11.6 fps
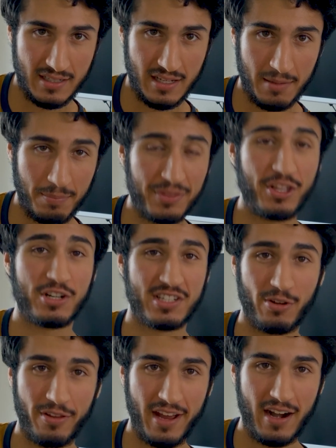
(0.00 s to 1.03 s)
but they're
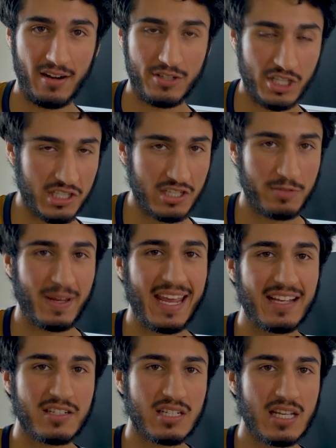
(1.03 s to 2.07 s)
still there. Just because we
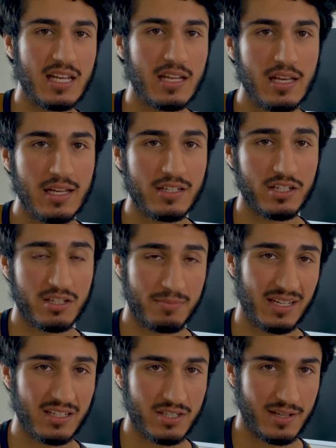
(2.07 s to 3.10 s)
can't see it doesn't
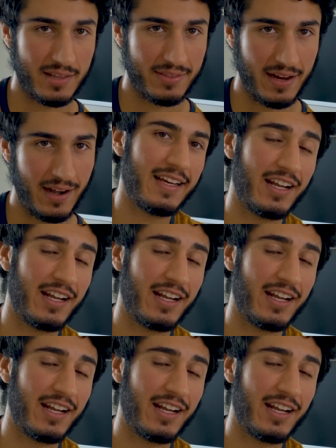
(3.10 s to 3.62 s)
mean it's not there.